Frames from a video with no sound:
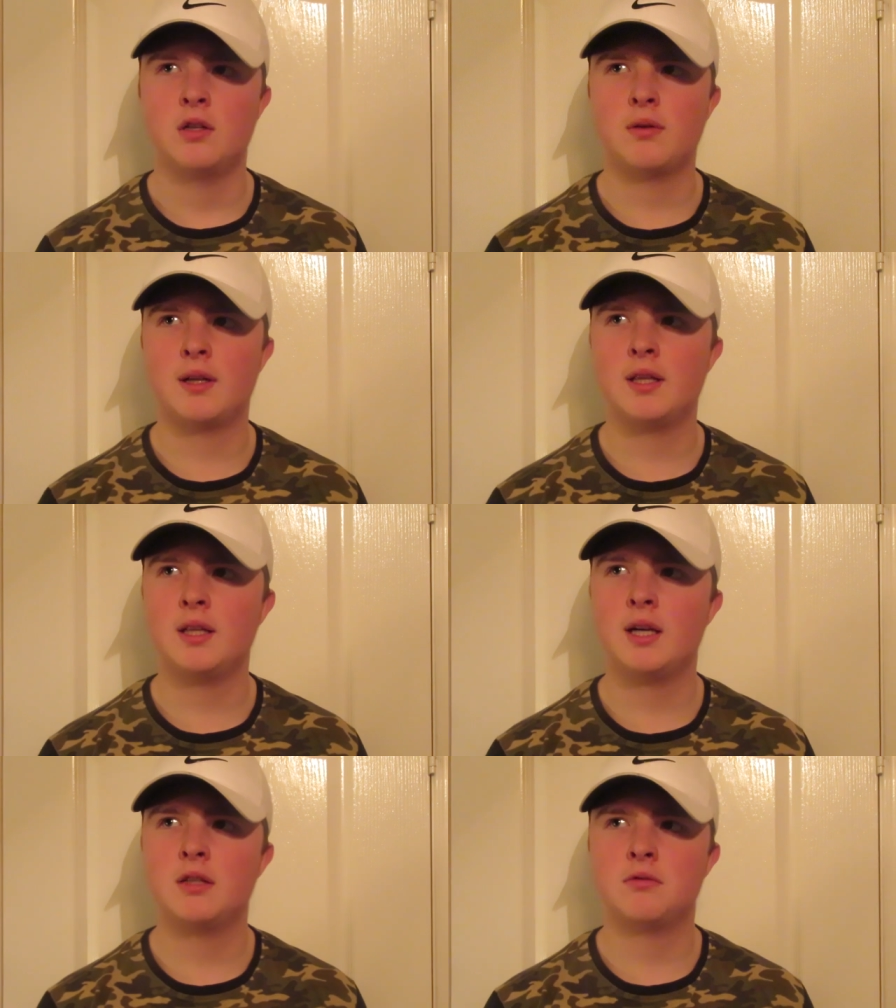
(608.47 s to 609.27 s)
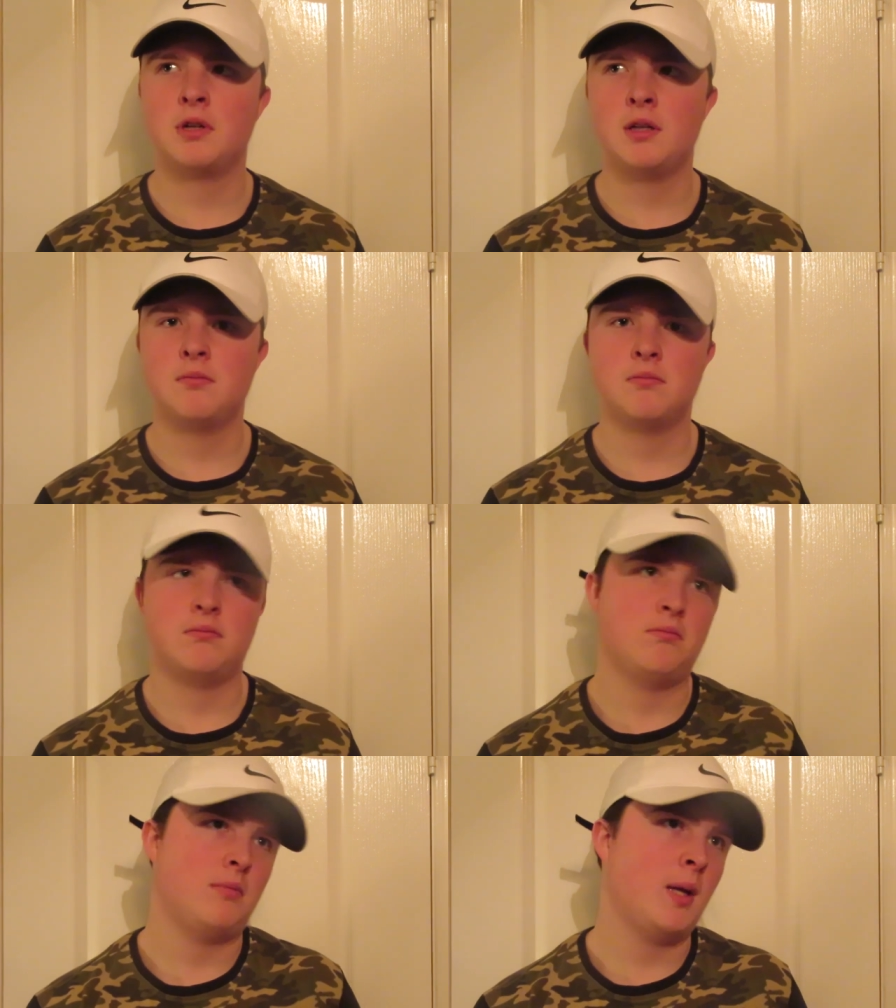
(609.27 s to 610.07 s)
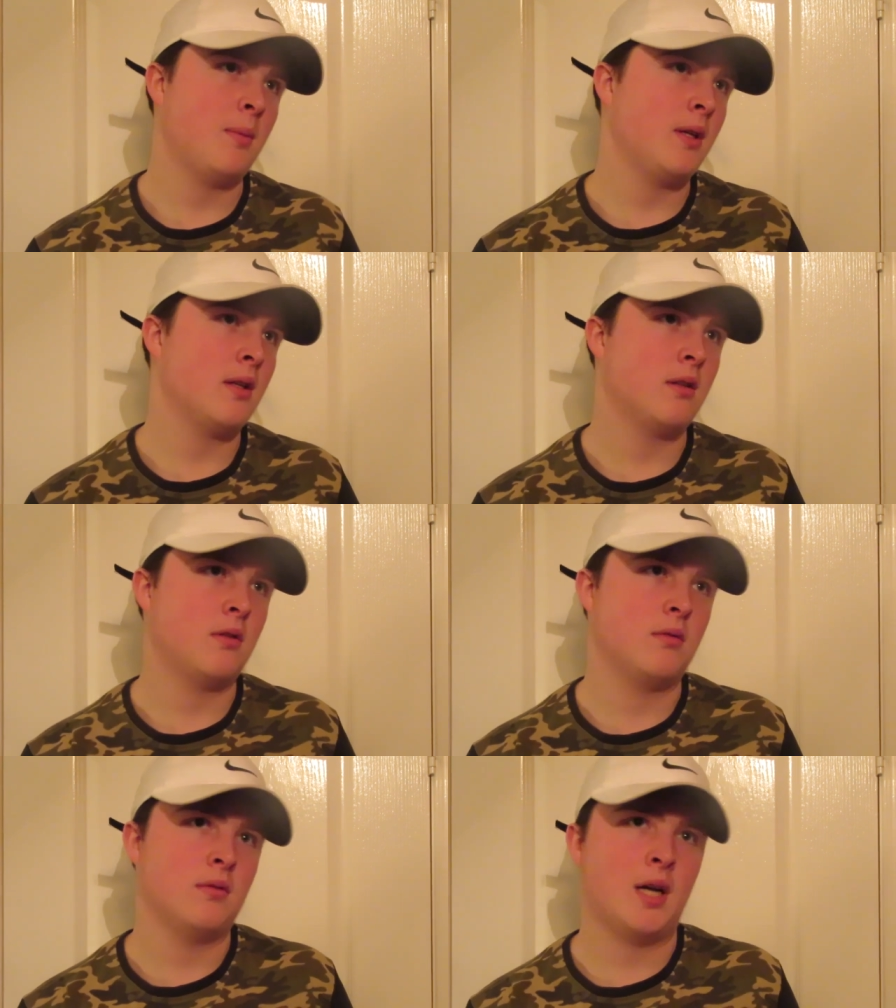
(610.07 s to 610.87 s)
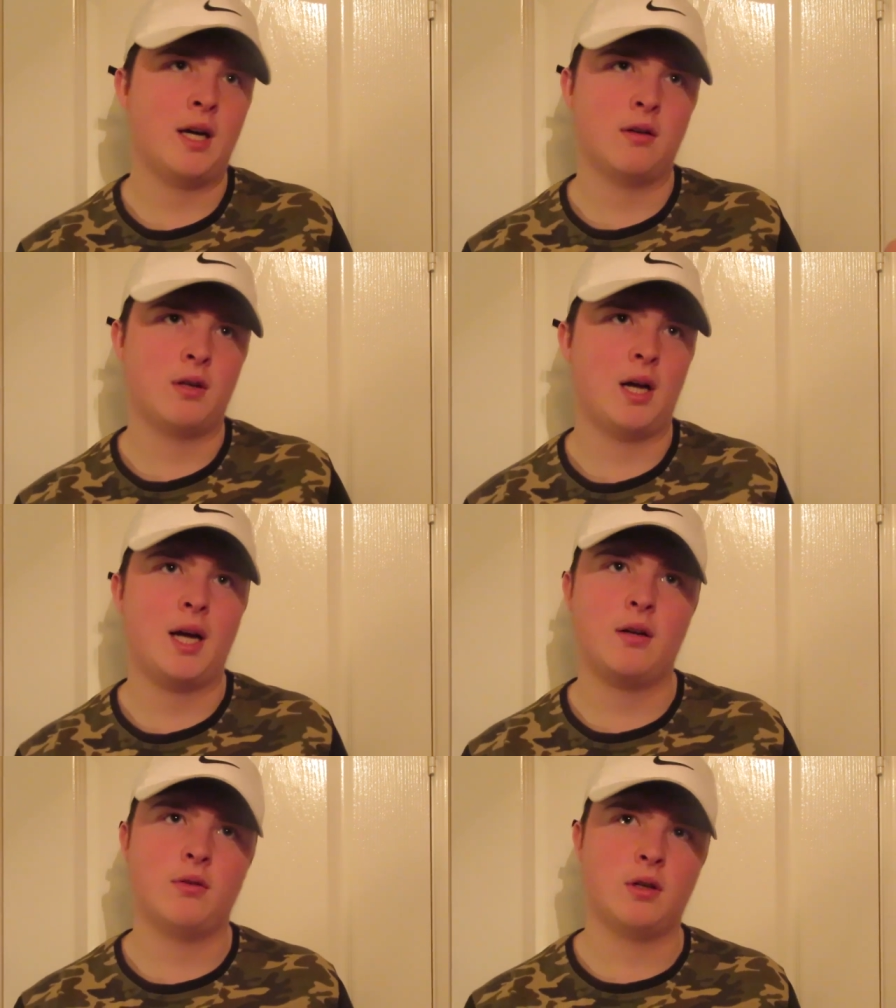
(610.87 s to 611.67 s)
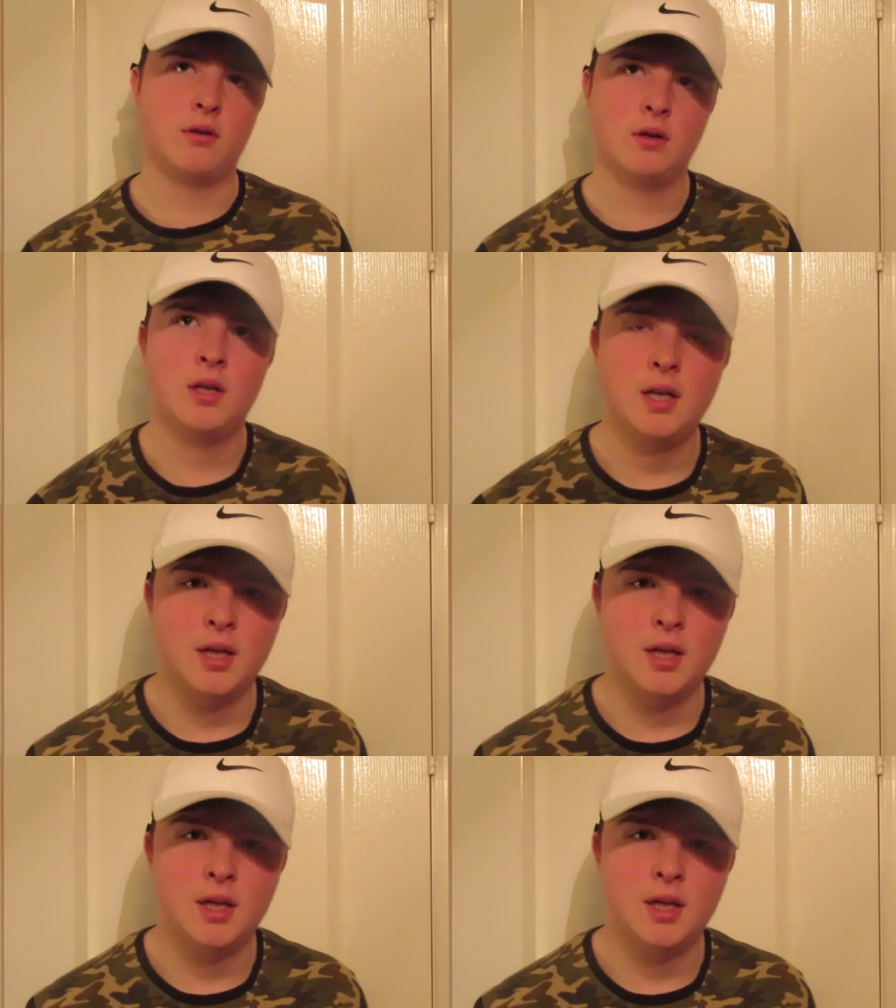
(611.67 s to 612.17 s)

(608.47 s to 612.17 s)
Do I think that is right? Maybe. I don't, I don't know.